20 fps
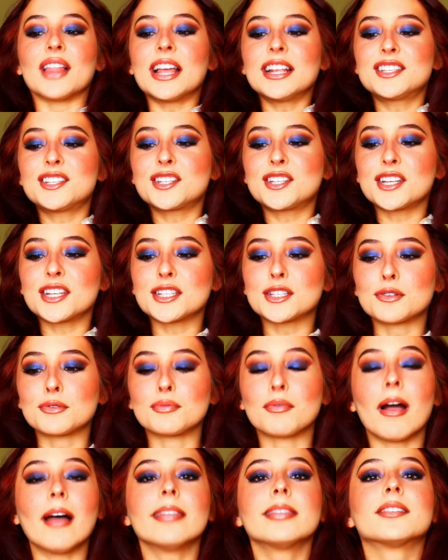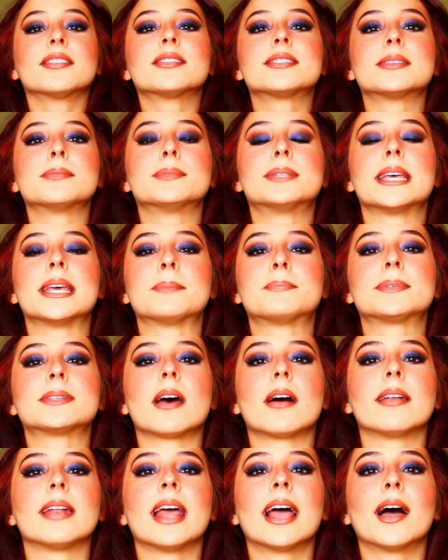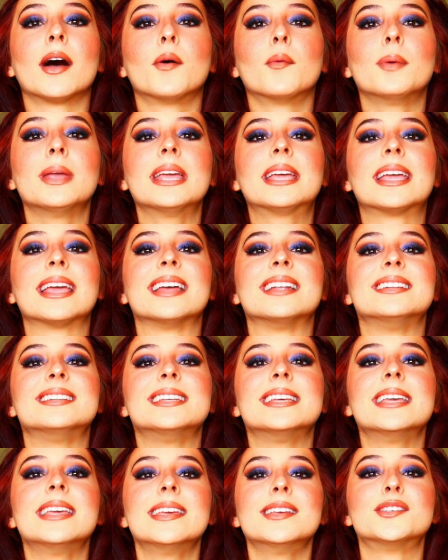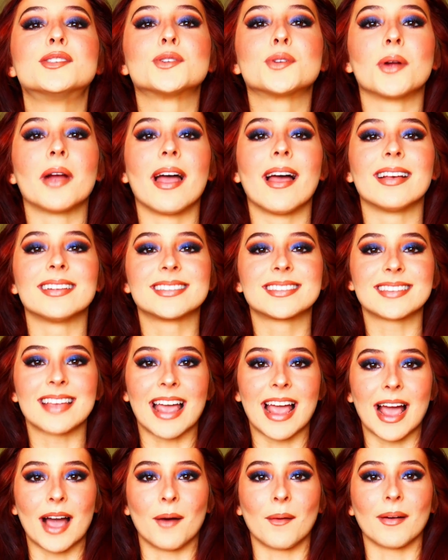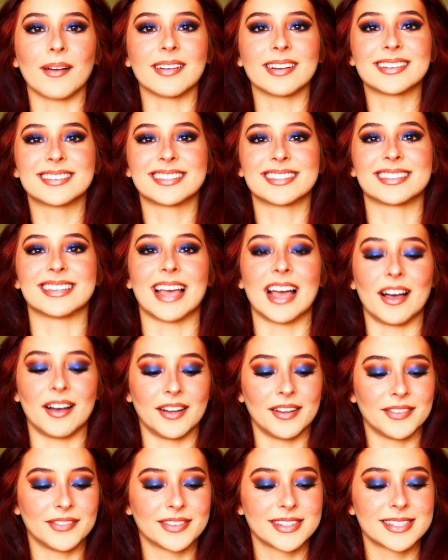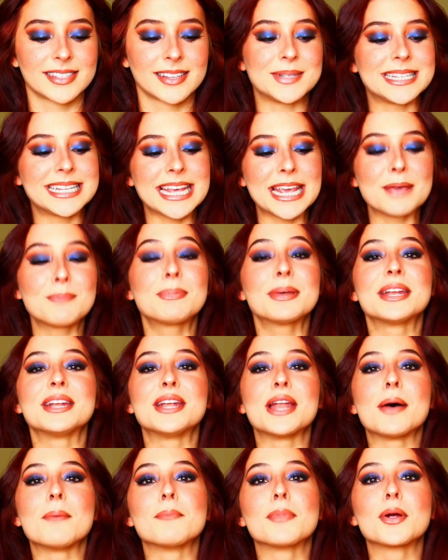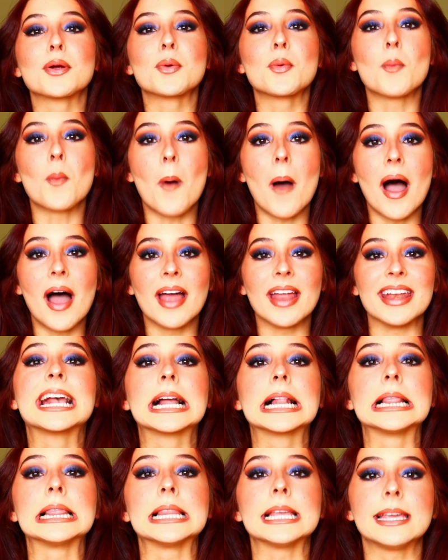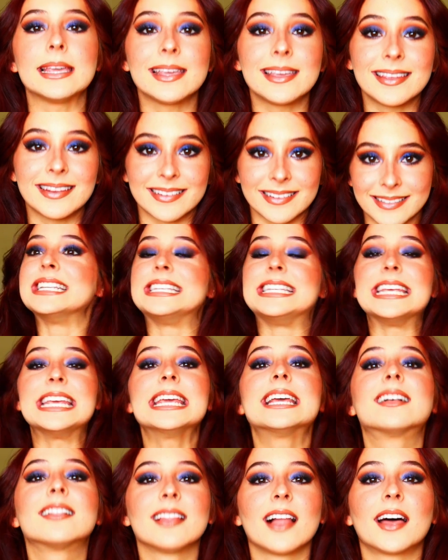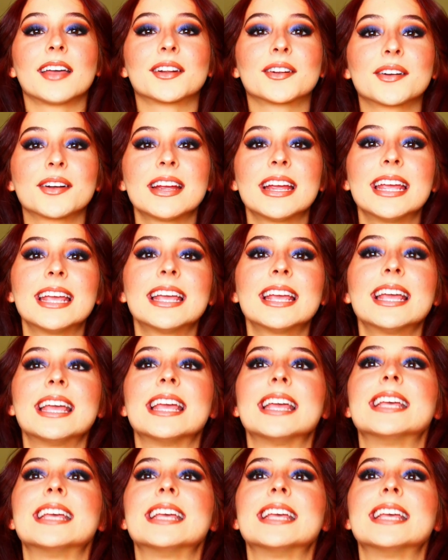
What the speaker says: Let's just run through some tips on how we can de-stress ourselves. Tip number 1, clean. Decluttering